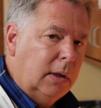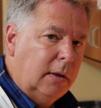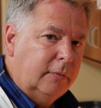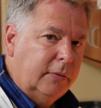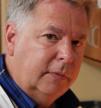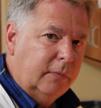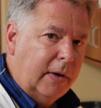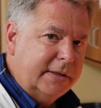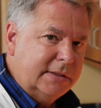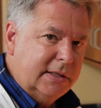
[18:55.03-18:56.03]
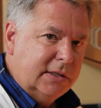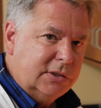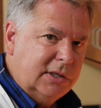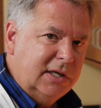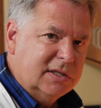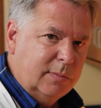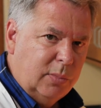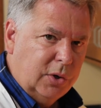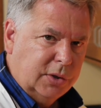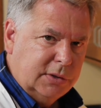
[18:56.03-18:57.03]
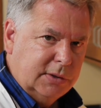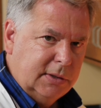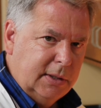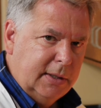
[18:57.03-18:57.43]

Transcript: of the rice dish gets burnt.